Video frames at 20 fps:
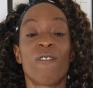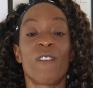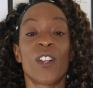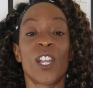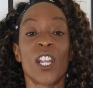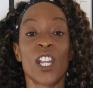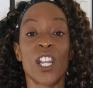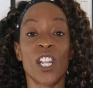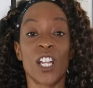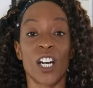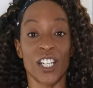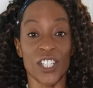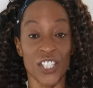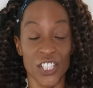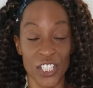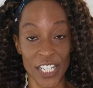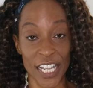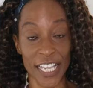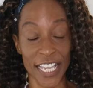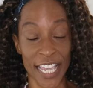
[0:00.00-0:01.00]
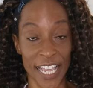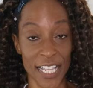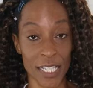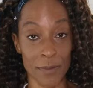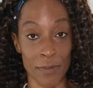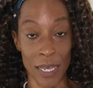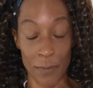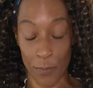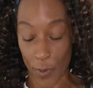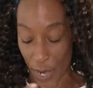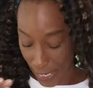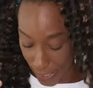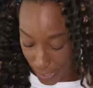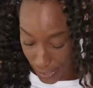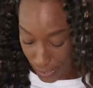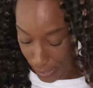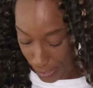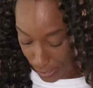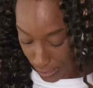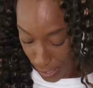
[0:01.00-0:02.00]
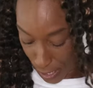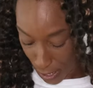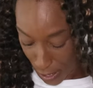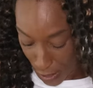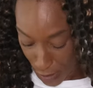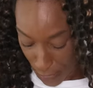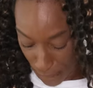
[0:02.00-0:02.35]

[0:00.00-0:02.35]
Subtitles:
flush against my breasts.